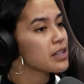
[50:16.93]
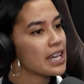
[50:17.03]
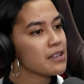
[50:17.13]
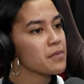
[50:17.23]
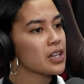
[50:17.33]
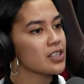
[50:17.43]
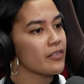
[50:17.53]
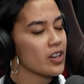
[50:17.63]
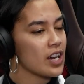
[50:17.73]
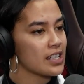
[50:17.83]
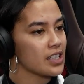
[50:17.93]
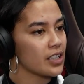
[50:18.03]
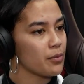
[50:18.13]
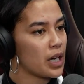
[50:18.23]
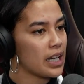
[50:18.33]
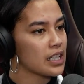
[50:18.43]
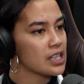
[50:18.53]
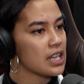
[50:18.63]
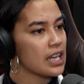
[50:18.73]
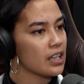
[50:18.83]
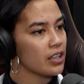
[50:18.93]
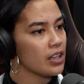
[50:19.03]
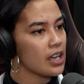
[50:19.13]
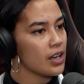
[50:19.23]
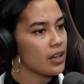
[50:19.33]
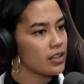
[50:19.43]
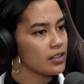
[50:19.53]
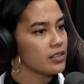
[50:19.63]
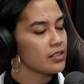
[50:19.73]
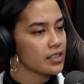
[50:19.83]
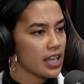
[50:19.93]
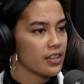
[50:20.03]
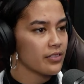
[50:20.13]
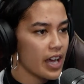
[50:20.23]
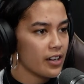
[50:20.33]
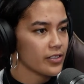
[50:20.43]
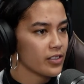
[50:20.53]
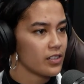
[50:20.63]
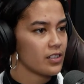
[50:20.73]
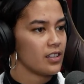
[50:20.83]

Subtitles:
would think because of your accent, you might, because, like, say your vowels.